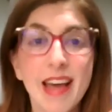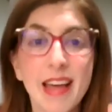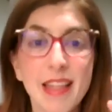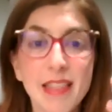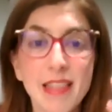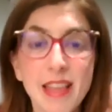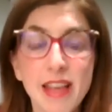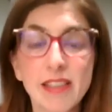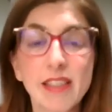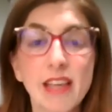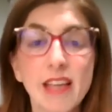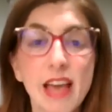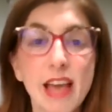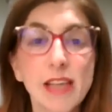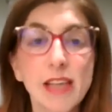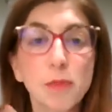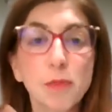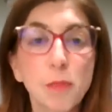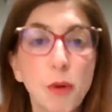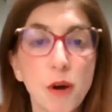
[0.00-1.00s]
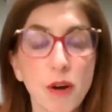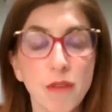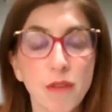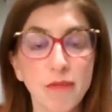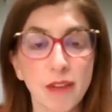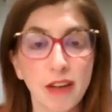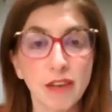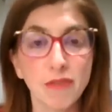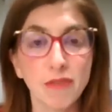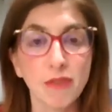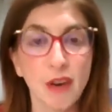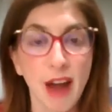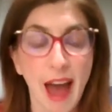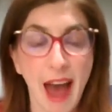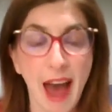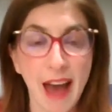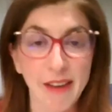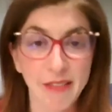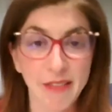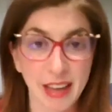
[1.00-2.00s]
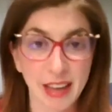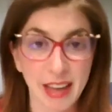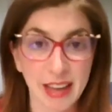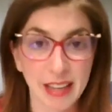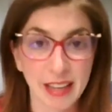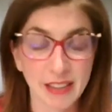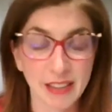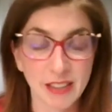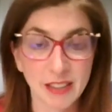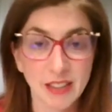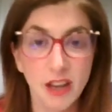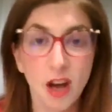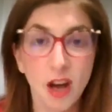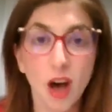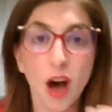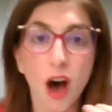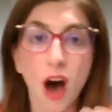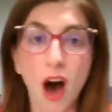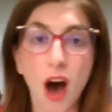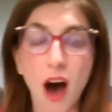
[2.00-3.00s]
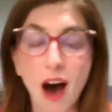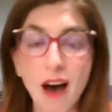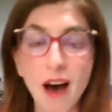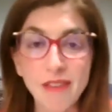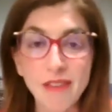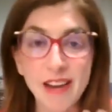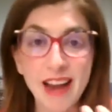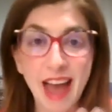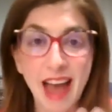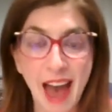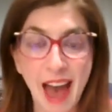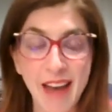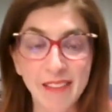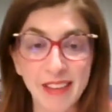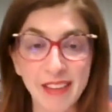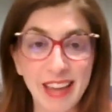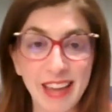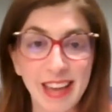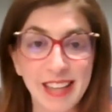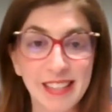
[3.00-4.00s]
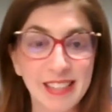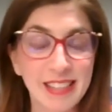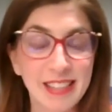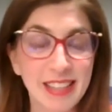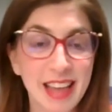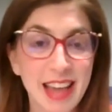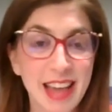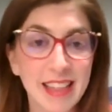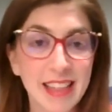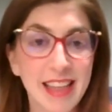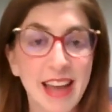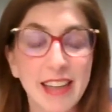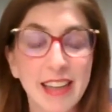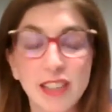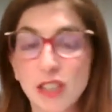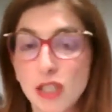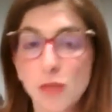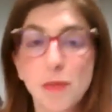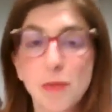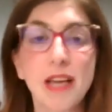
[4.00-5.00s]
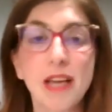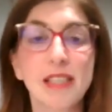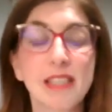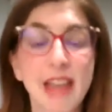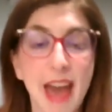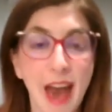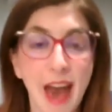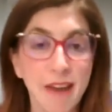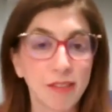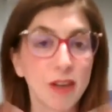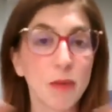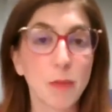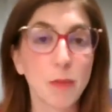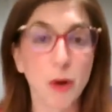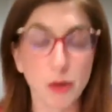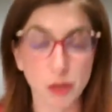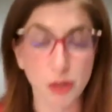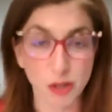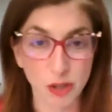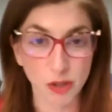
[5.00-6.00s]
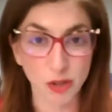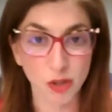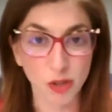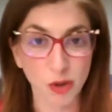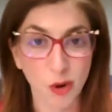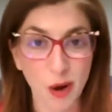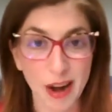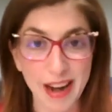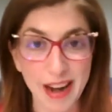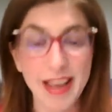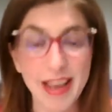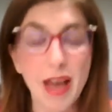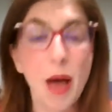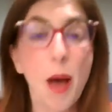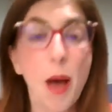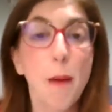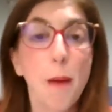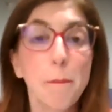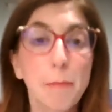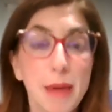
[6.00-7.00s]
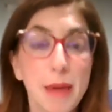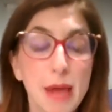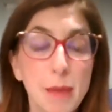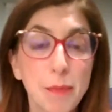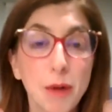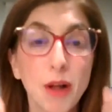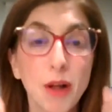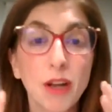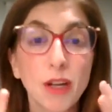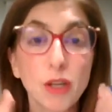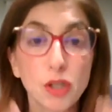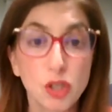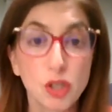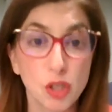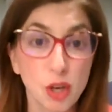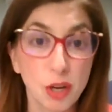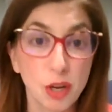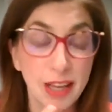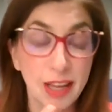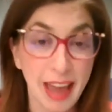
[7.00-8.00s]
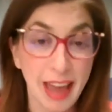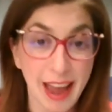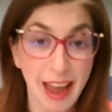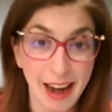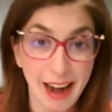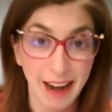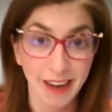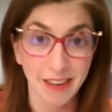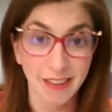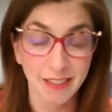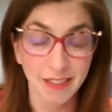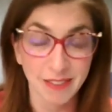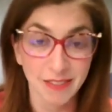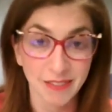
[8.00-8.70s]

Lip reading: this is perfect for advocates. Often advocates think that just because they have an emotional story, people should care.